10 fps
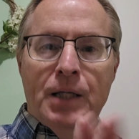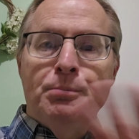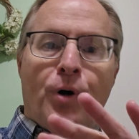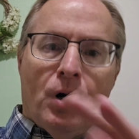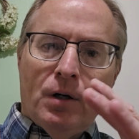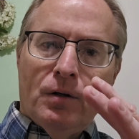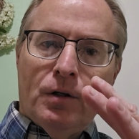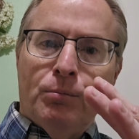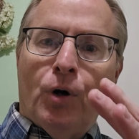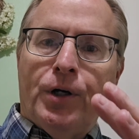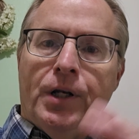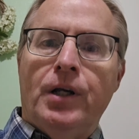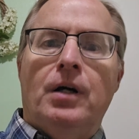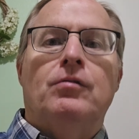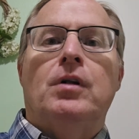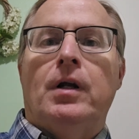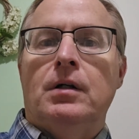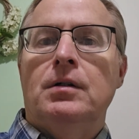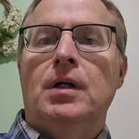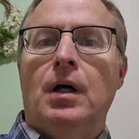in part, the marketing cover
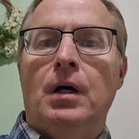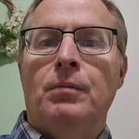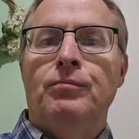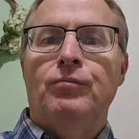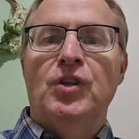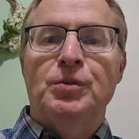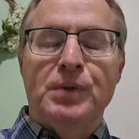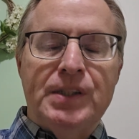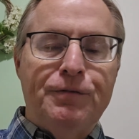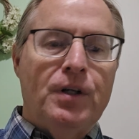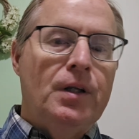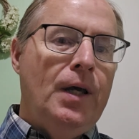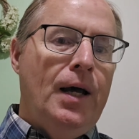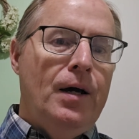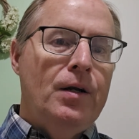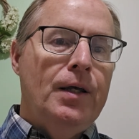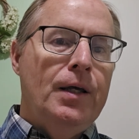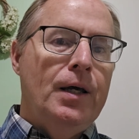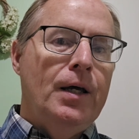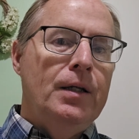letter, specifically how to
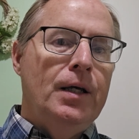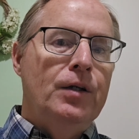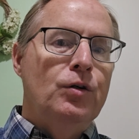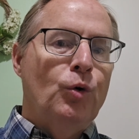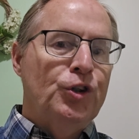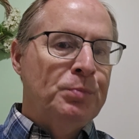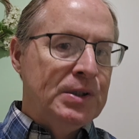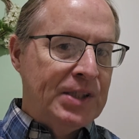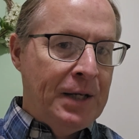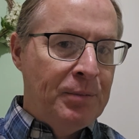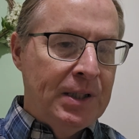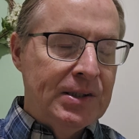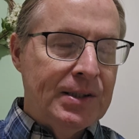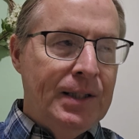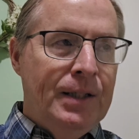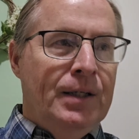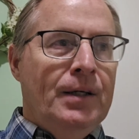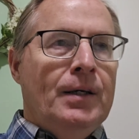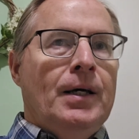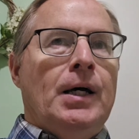get endorsement statements
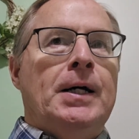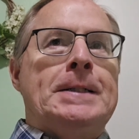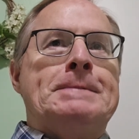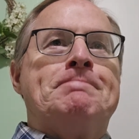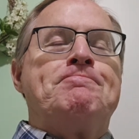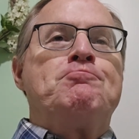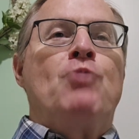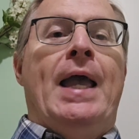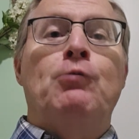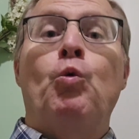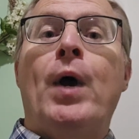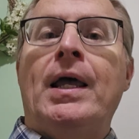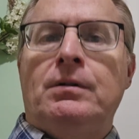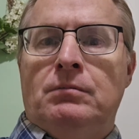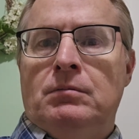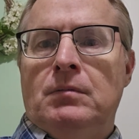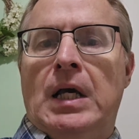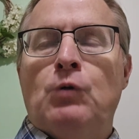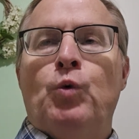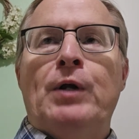and when
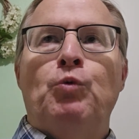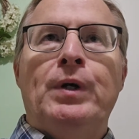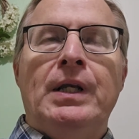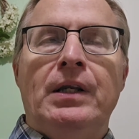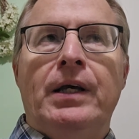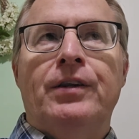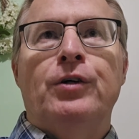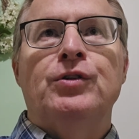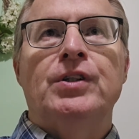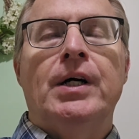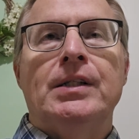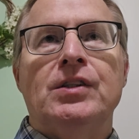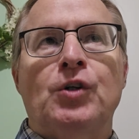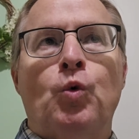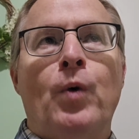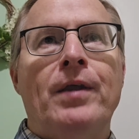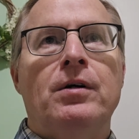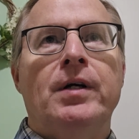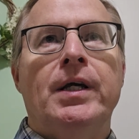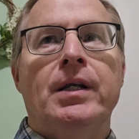we need to get those done. So
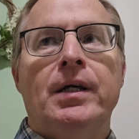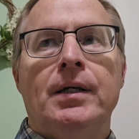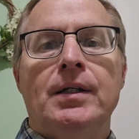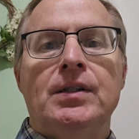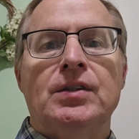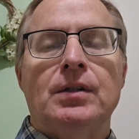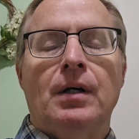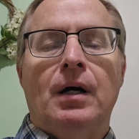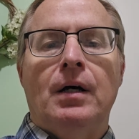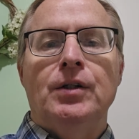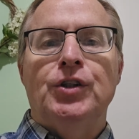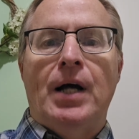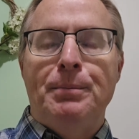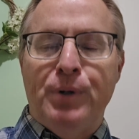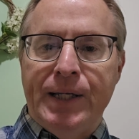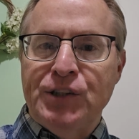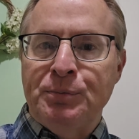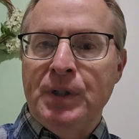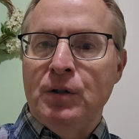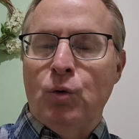whether it is job
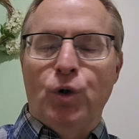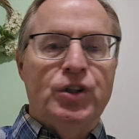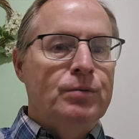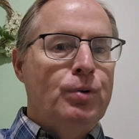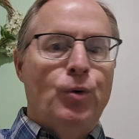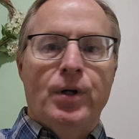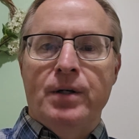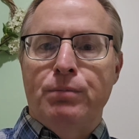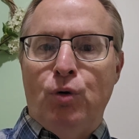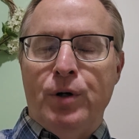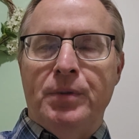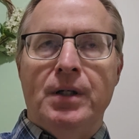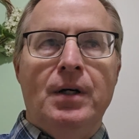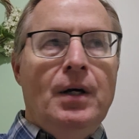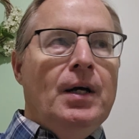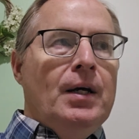placement or supported employment,